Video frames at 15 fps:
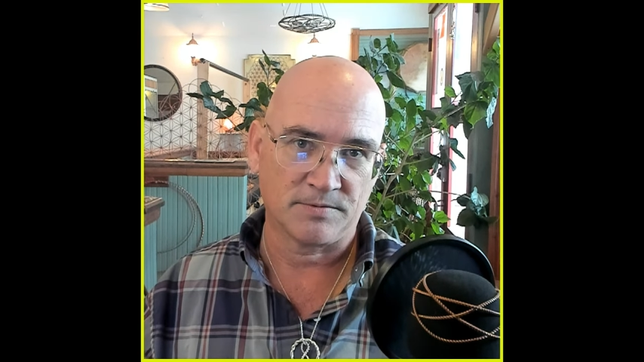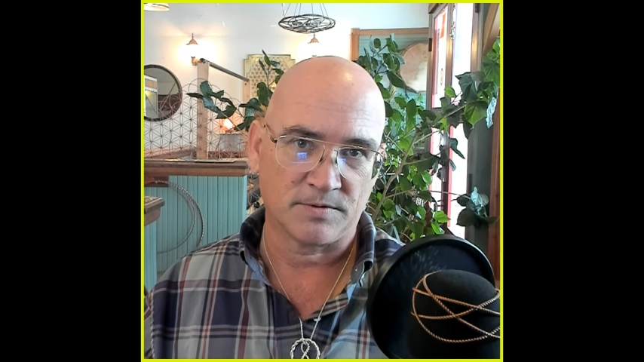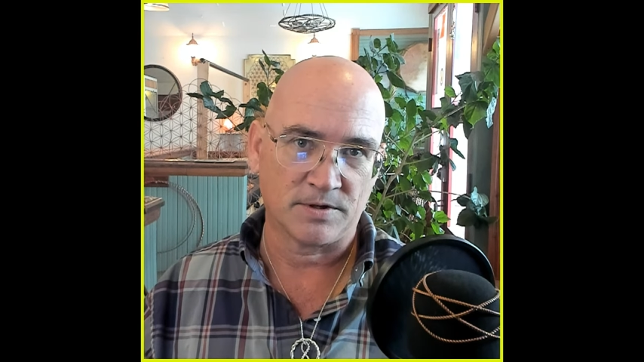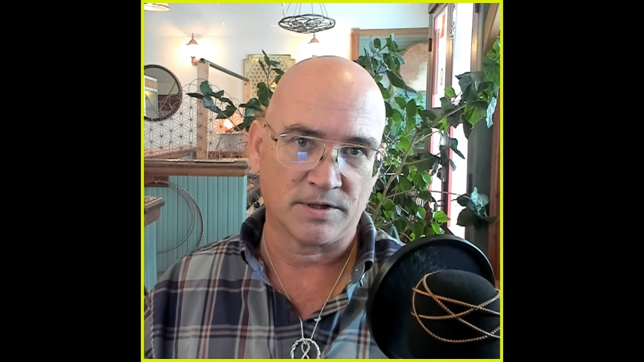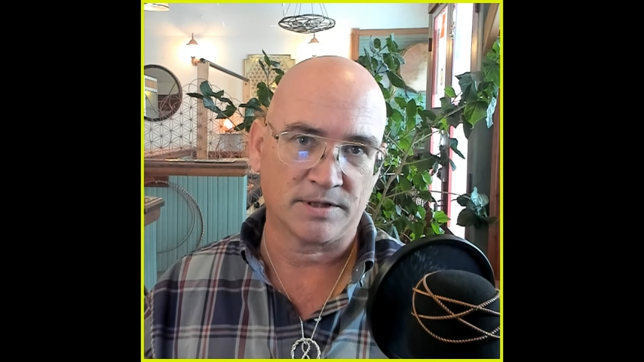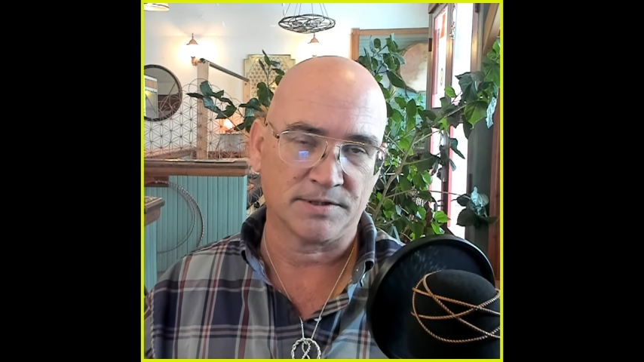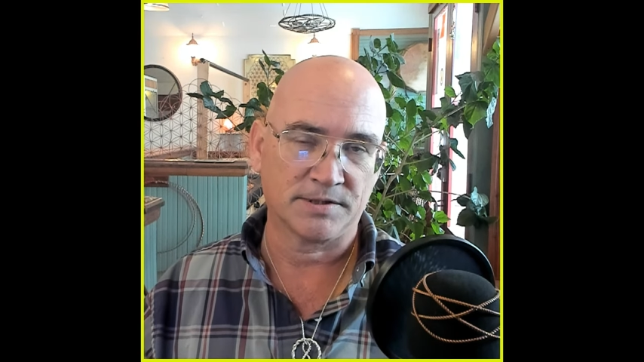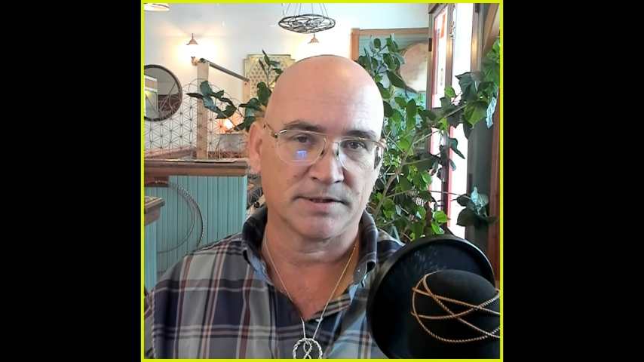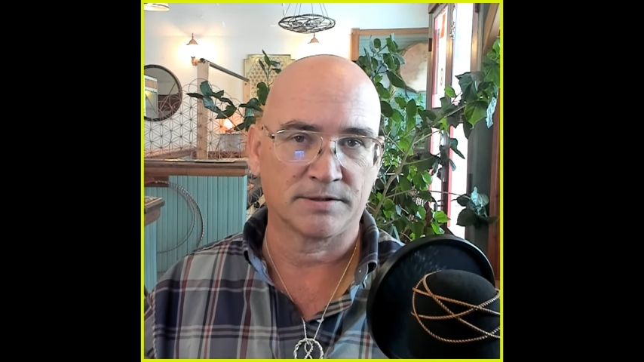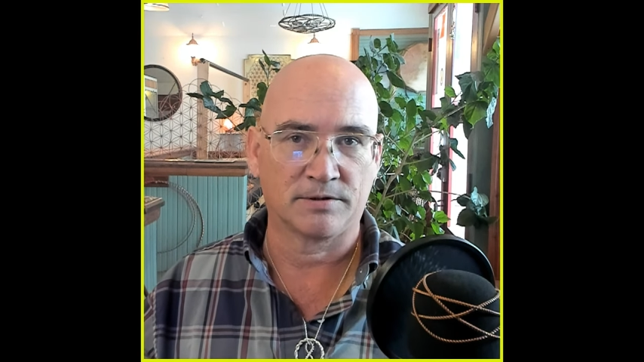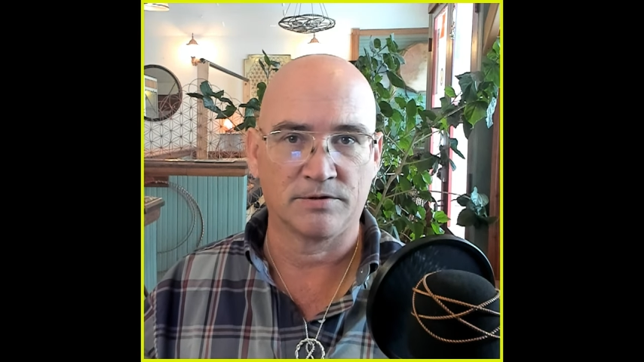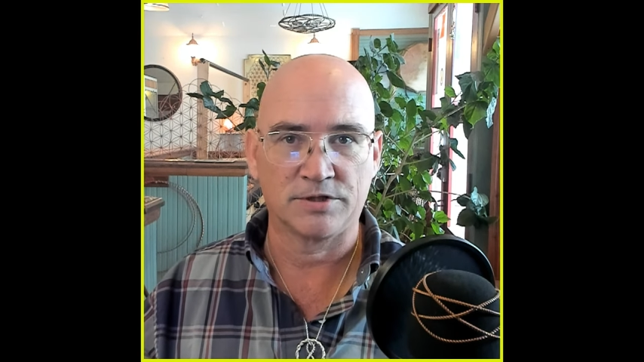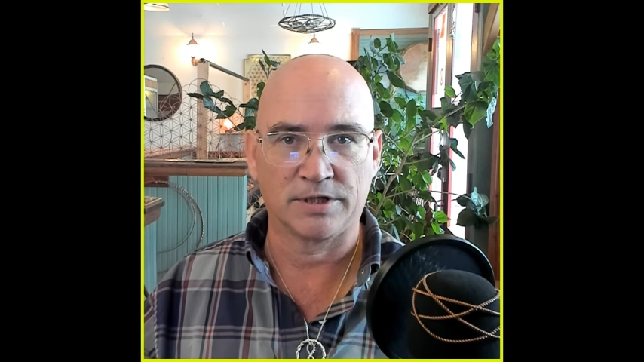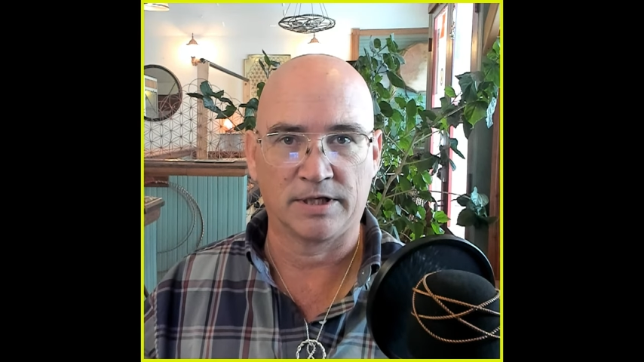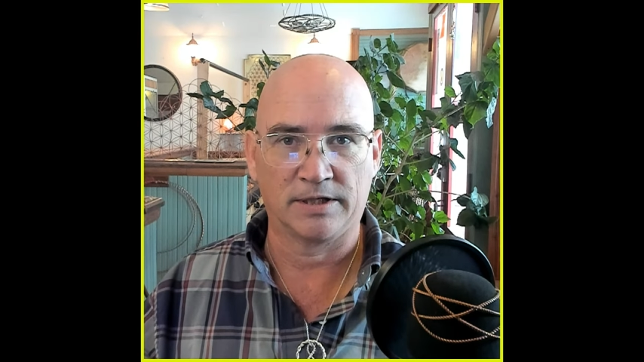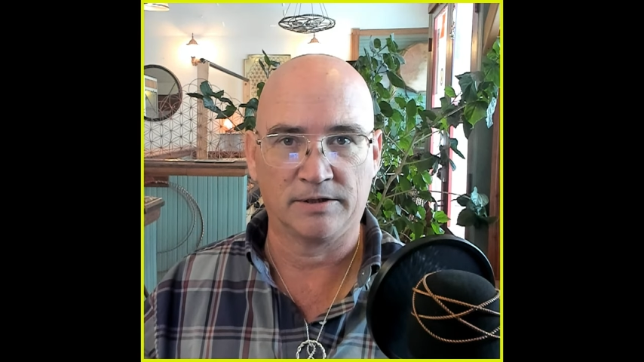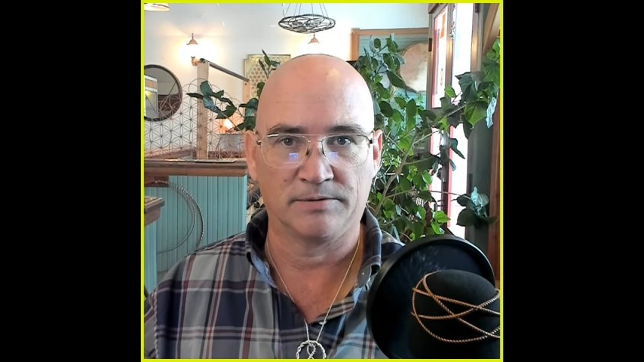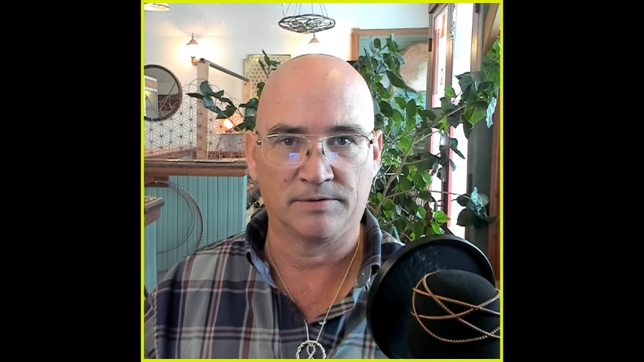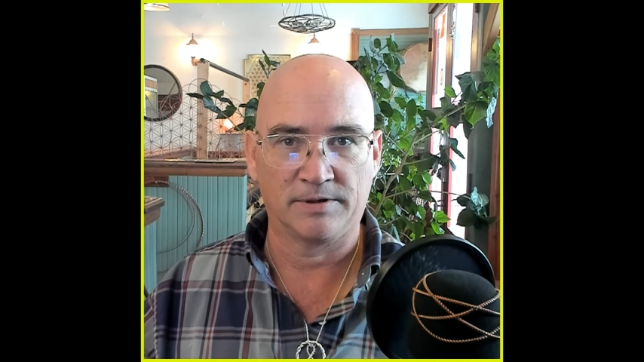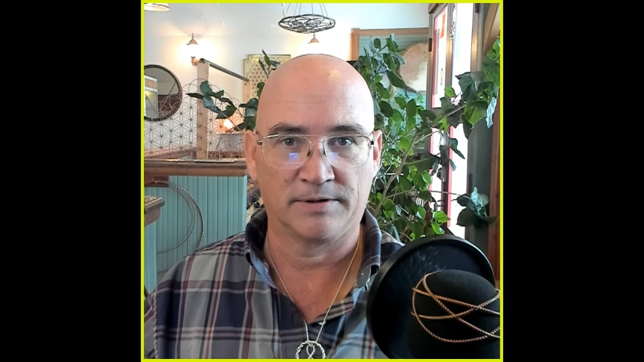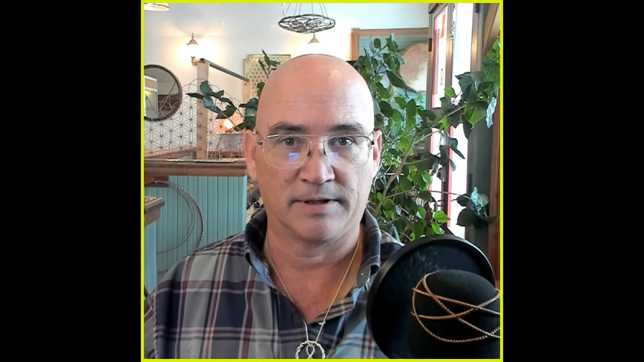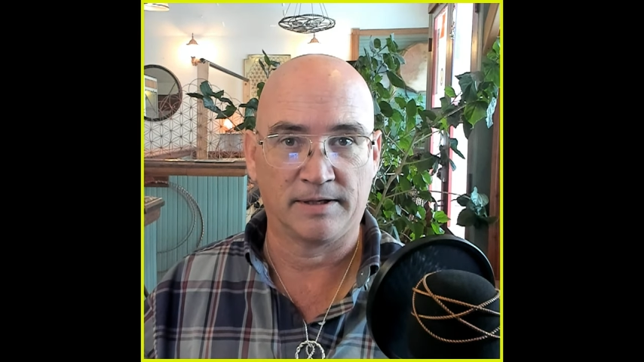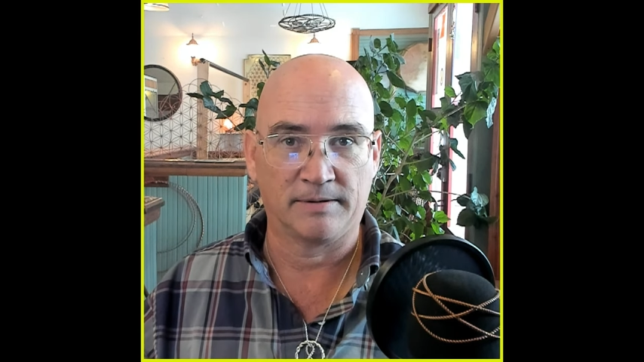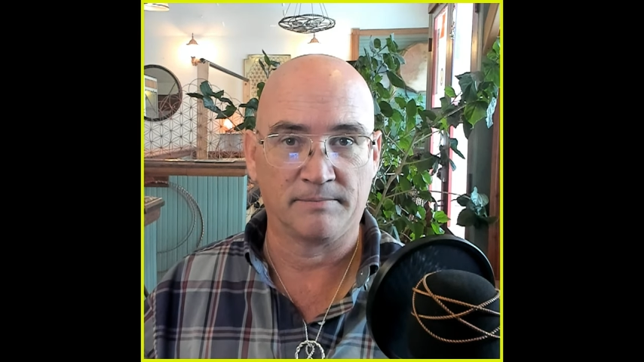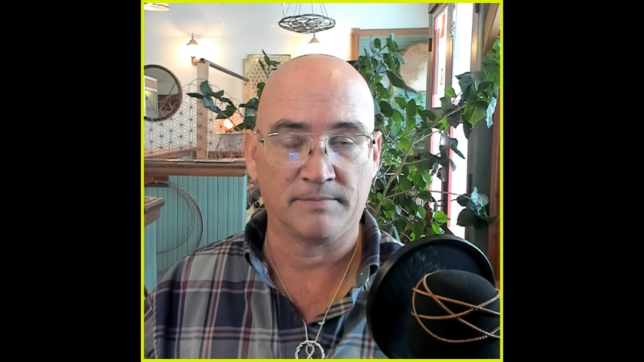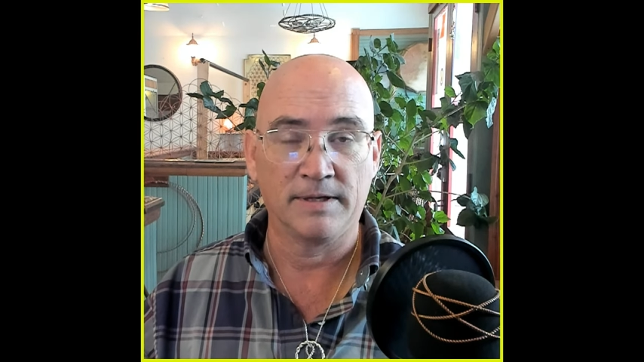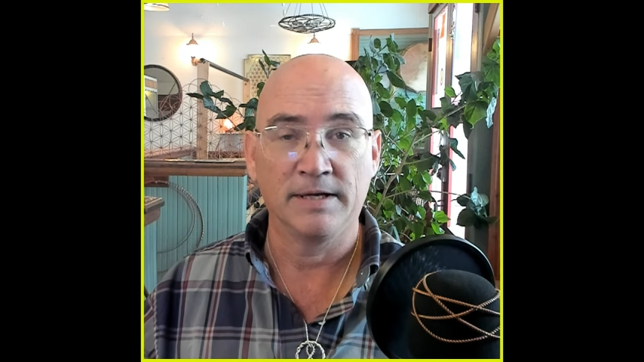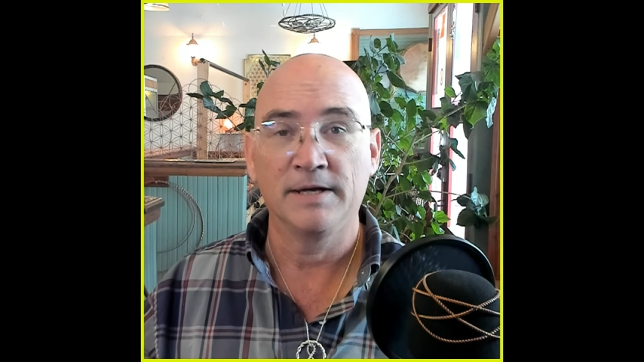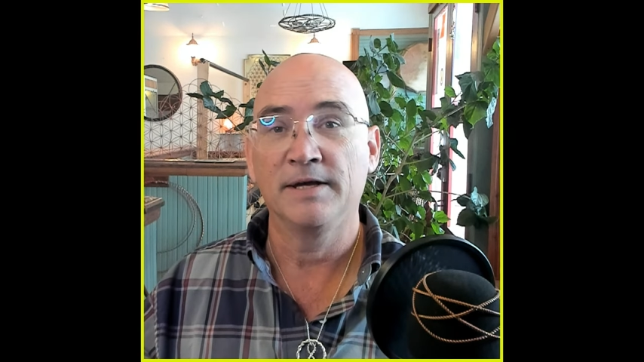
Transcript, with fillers: work associated with them.